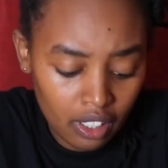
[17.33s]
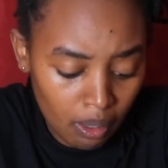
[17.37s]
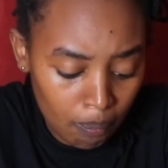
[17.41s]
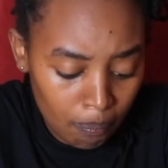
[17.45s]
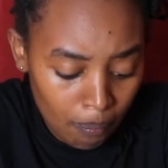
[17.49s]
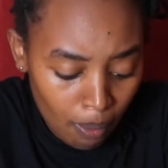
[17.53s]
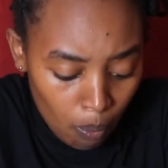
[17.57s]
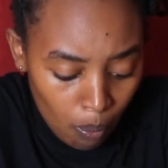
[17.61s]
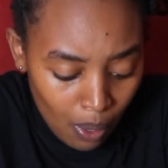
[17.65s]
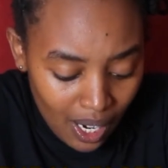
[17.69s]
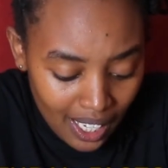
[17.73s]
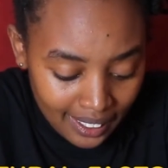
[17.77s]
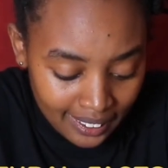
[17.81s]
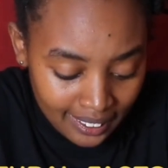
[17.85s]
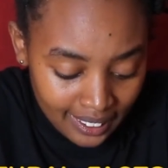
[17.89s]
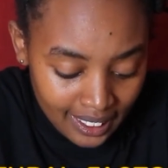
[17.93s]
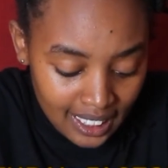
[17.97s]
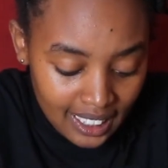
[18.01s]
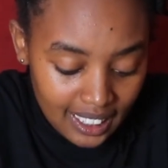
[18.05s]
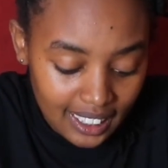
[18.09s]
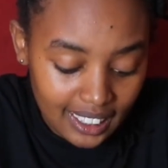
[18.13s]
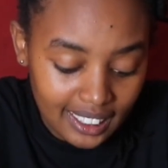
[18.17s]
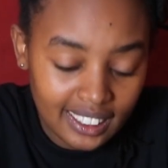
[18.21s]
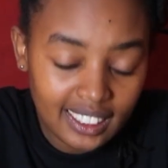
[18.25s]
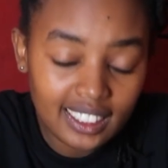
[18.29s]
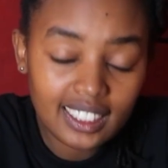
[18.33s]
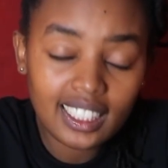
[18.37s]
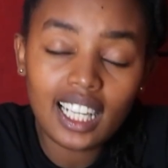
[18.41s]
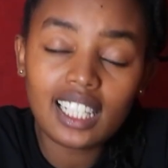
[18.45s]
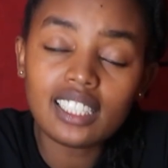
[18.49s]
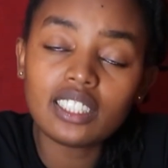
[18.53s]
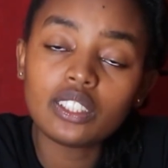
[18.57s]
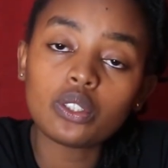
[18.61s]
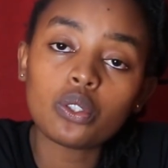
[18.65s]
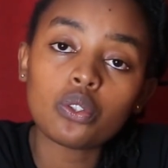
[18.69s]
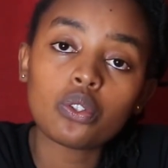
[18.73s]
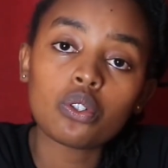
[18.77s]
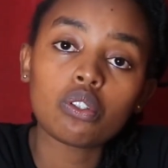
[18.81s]
Number one is
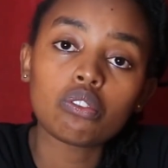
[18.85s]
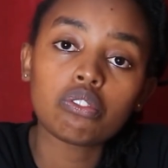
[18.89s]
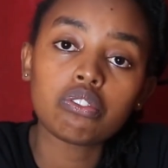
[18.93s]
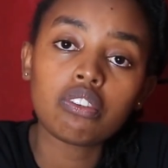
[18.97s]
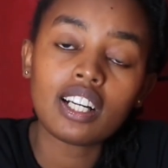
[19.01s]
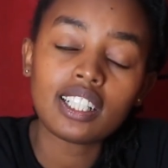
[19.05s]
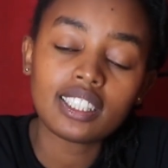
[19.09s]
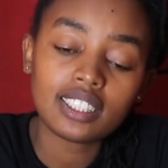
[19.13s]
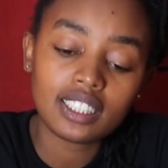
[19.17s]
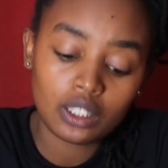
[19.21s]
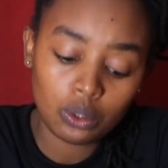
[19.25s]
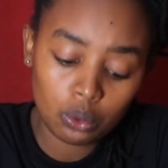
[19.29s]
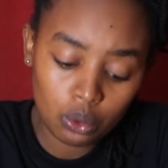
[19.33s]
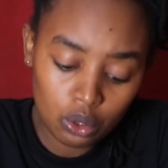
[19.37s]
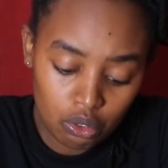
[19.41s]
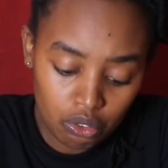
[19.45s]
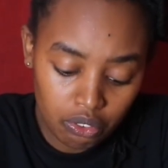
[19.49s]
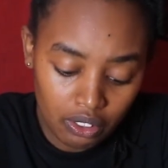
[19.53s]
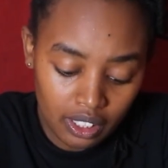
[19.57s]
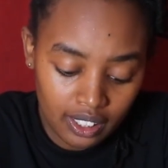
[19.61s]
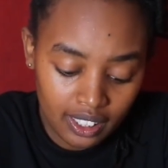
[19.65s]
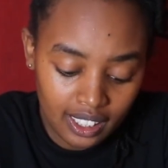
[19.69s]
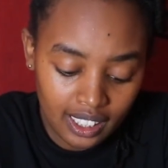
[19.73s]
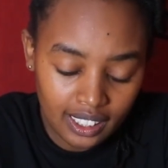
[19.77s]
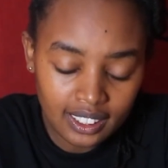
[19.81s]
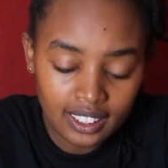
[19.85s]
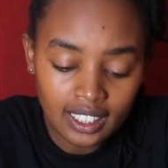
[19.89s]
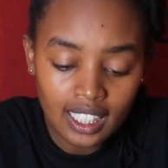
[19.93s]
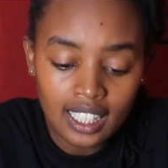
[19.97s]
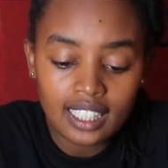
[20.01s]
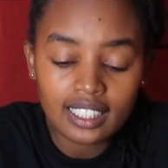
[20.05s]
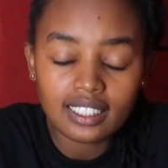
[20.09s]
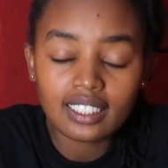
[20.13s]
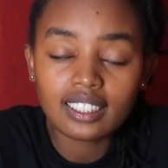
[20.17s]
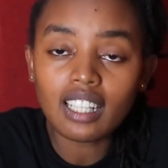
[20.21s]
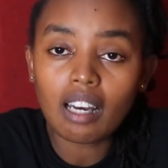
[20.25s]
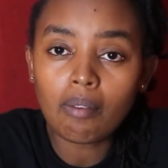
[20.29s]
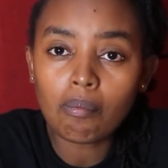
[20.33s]
cultural factors, where you find that
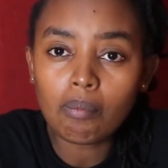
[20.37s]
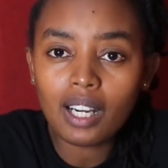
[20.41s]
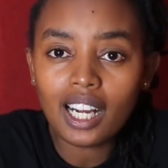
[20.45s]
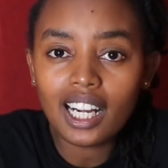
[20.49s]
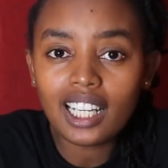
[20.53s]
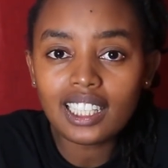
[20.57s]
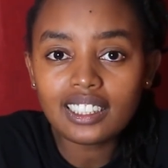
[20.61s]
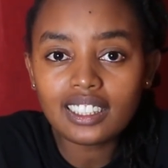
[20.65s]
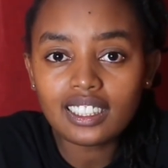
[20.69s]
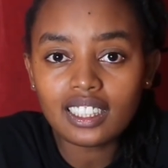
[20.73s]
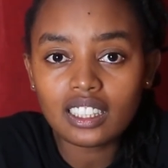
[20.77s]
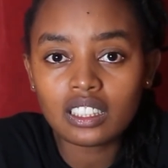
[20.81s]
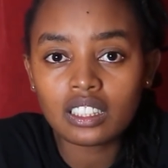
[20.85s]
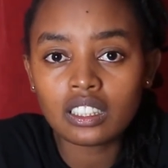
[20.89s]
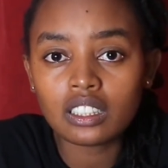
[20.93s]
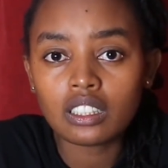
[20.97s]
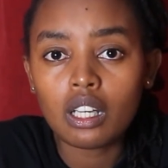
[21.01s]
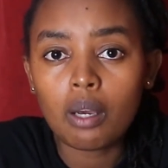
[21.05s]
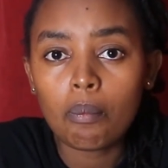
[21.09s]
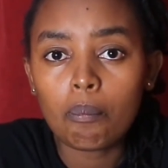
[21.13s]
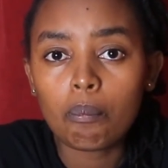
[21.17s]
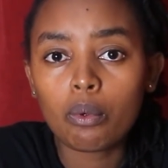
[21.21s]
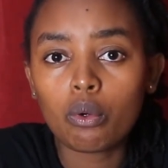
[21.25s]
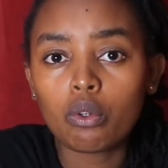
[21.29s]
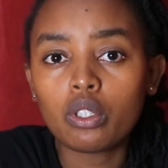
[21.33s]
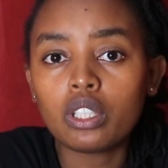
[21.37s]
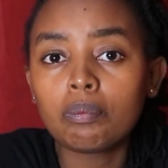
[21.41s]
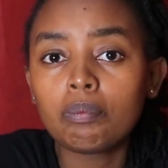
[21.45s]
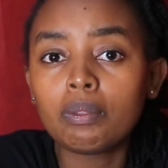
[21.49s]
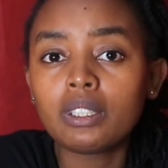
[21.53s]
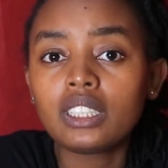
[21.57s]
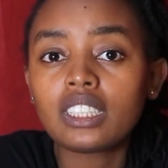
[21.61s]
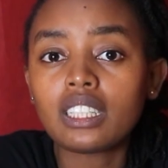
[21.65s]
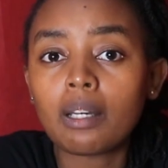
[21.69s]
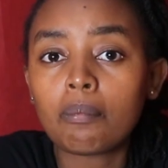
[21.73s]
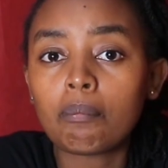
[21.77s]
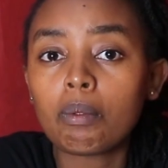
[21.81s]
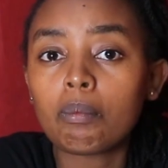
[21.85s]
some cultures
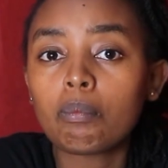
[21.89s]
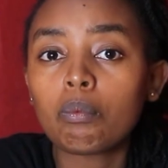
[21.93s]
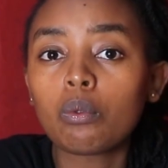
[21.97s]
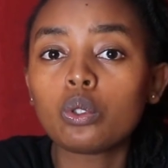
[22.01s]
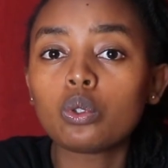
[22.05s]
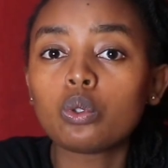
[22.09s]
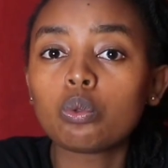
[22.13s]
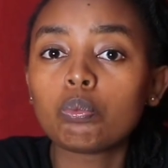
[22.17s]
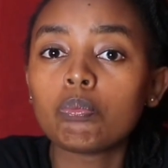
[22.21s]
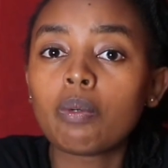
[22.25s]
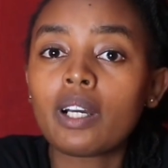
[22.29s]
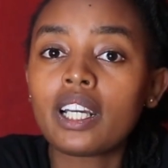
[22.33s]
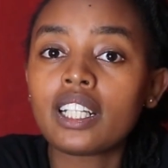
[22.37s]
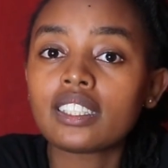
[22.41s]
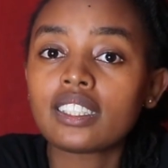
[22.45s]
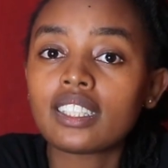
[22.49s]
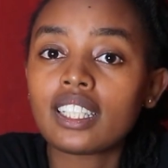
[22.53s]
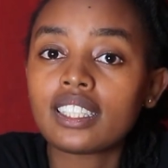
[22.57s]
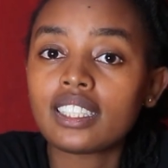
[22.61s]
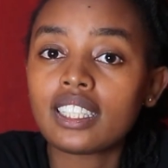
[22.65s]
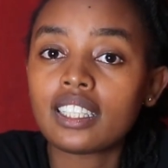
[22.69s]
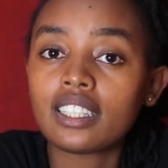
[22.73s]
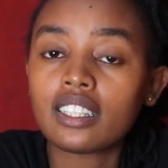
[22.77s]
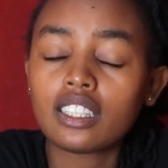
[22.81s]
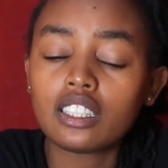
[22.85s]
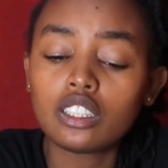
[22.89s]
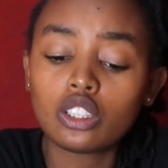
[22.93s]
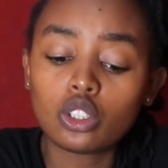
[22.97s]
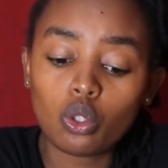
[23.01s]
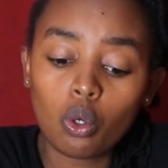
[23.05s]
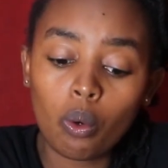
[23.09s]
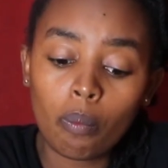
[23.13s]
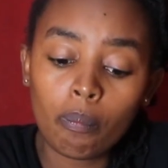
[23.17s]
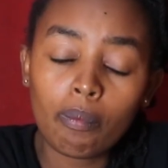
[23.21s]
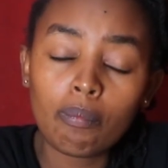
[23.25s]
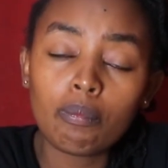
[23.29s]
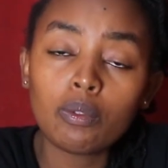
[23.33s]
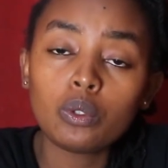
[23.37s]
prohibit some people to buy certain things,
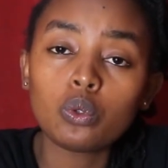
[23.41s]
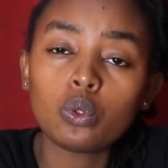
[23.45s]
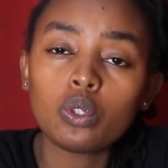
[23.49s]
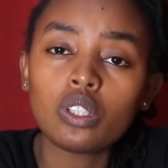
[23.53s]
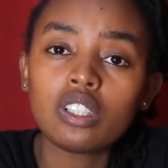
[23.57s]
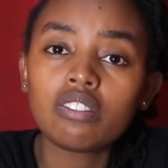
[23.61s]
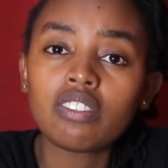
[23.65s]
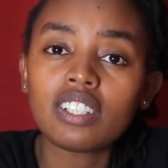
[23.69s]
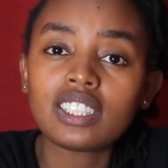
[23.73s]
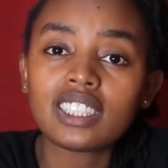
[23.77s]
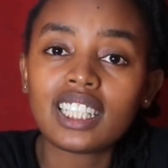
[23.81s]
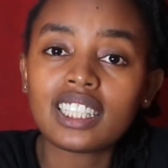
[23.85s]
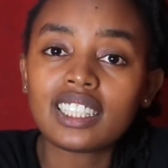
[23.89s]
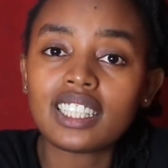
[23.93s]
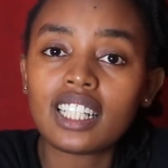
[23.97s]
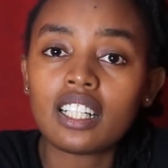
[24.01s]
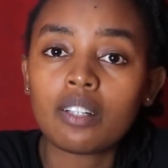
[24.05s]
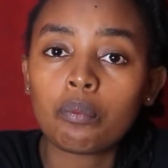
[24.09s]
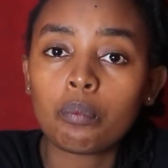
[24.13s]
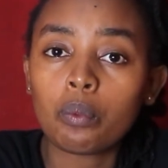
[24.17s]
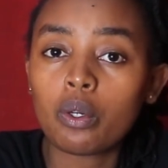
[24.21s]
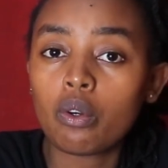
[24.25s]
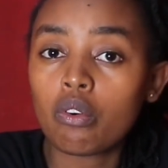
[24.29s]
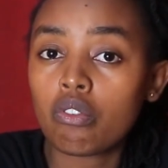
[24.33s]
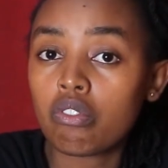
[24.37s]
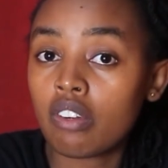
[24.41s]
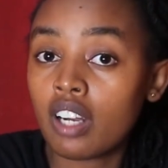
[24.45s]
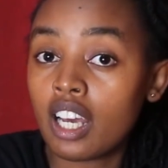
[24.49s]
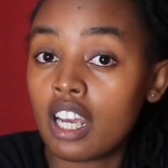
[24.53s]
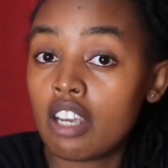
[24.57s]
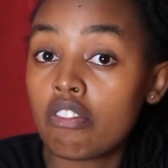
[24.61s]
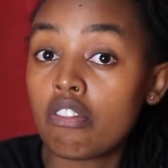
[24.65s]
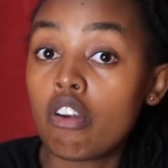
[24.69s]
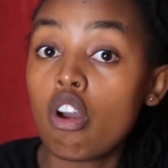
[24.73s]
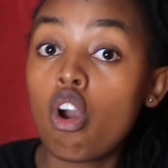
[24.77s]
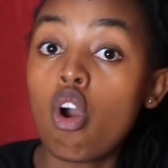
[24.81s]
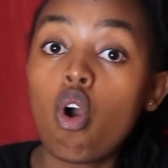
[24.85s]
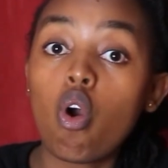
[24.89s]
or maybe to live a certain way of
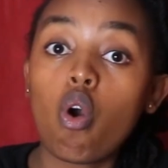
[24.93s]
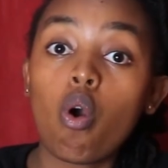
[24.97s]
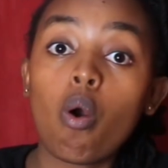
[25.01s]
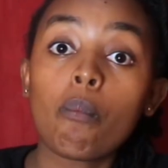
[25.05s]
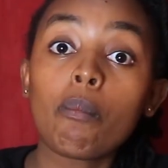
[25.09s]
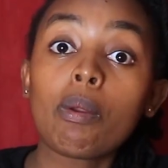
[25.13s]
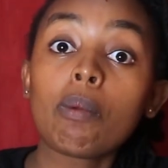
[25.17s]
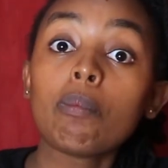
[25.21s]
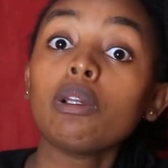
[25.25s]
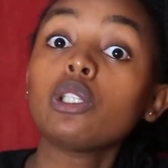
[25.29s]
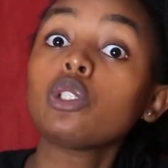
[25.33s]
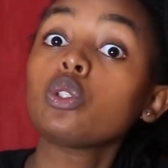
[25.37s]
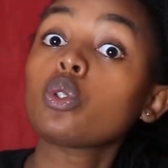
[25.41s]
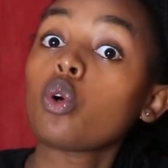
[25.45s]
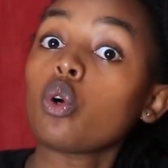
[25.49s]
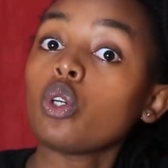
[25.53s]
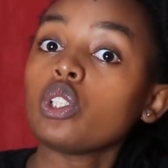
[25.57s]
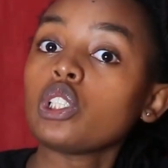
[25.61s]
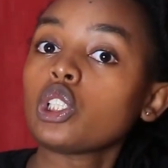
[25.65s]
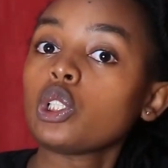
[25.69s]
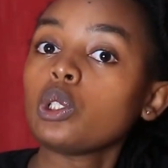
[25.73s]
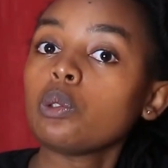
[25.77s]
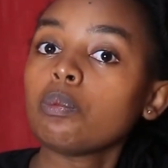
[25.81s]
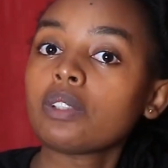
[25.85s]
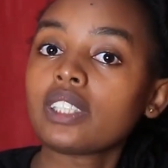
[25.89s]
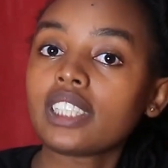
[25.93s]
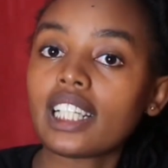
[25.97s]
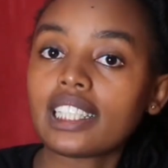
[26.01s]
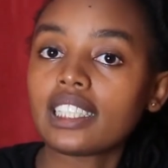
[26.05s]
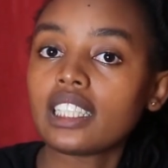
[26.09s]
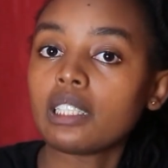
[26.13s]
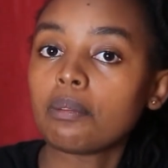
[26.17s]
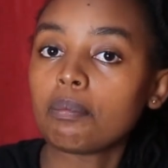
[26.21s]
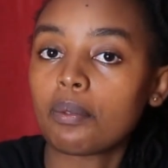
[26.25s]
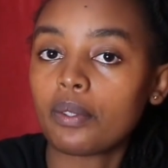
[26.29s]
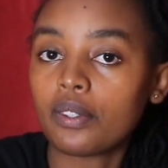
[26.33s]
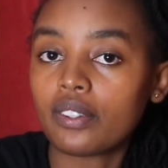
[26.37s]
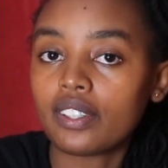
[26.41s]
life, or maybe to consume
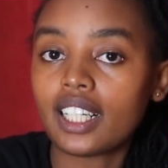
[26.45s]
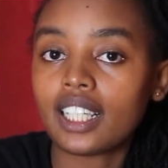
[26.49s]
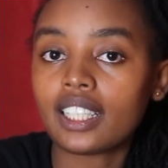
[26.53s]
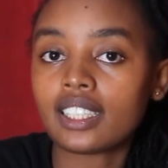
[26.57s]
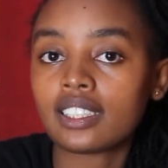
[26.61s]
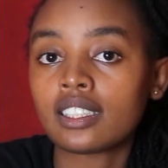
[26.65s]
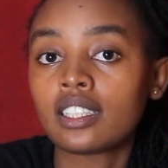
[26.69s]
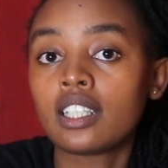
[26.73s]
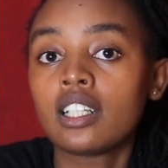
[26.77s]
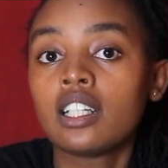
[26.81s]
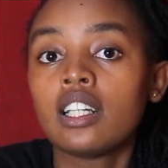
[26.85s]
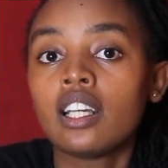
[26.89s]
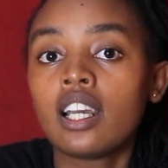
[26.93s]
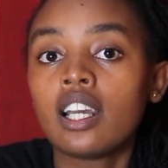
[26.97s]
certain products.